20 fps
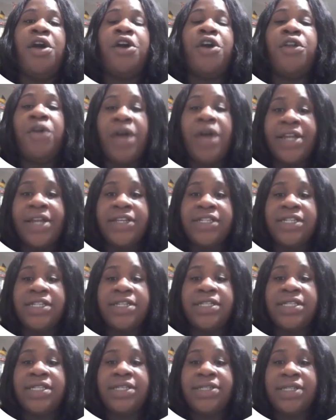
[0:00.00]

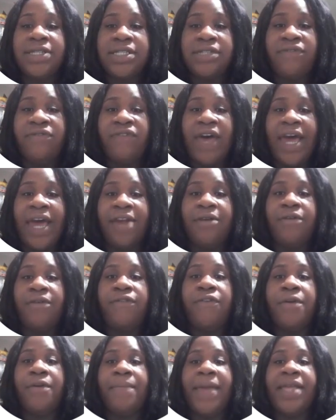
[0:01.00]
Gluconeogenesis is vital
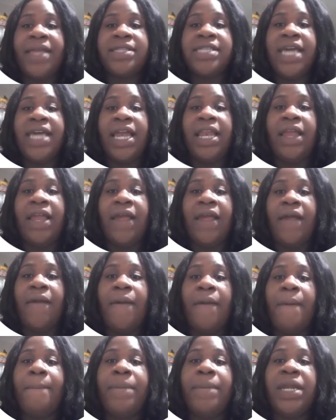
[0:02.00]
for maintaining
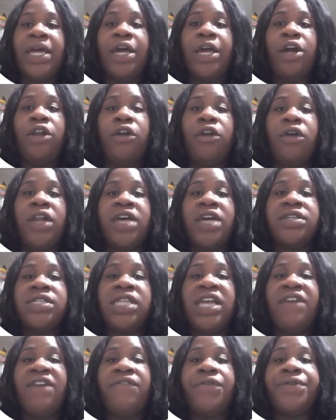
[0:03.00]
blood
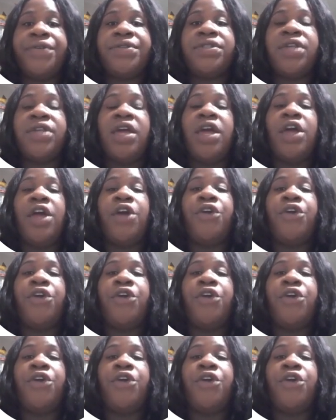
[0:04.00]
glucose levels